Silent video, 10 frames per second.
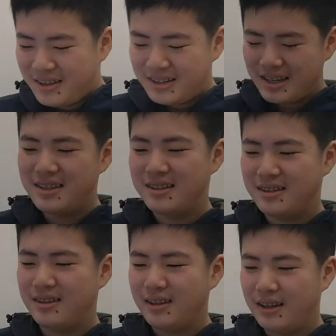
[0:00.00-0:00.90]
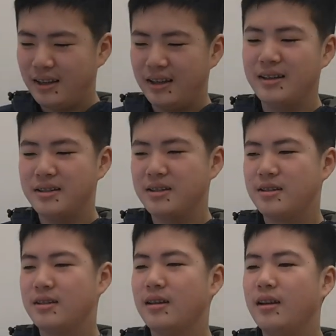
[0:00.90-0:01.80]
This
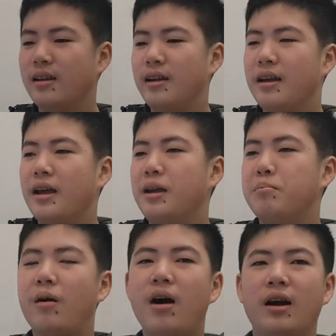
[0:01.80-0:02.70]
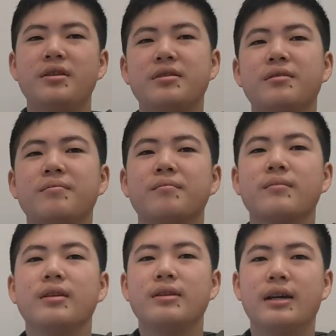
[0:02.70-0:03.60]
is a pot
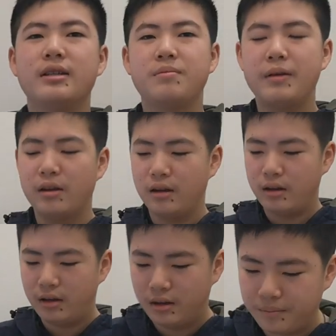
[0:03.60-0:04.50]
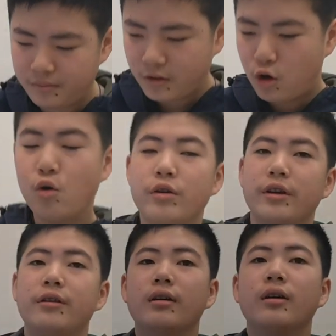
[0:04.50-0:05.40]
that's been
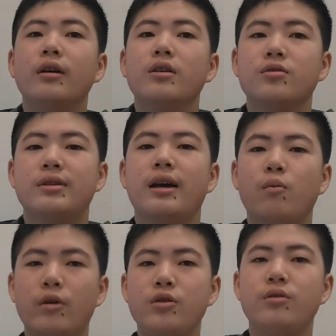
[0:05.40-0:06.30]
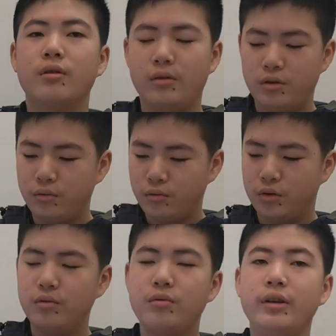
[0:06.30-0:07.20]
coated so that when you
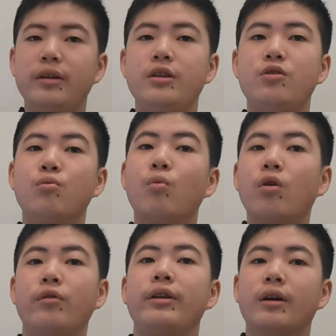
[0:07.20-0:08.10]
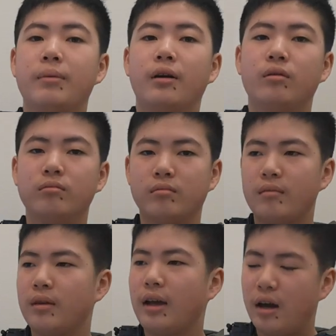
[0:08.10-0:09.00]
don't really need to worry about
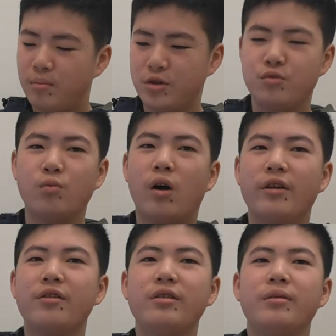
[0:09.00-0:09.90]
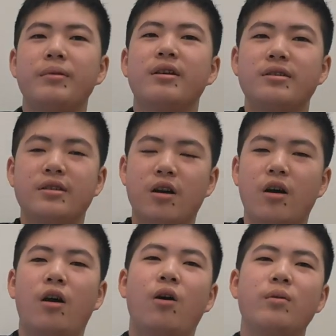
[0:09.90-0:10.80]
how much you watered because it
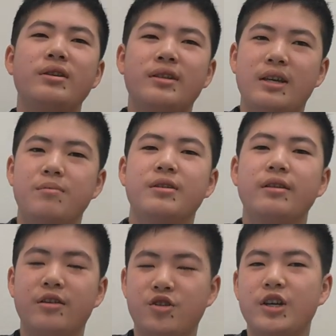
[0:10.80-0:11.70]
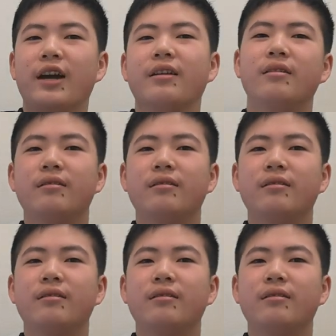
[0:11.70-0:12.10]
always keeps it in check.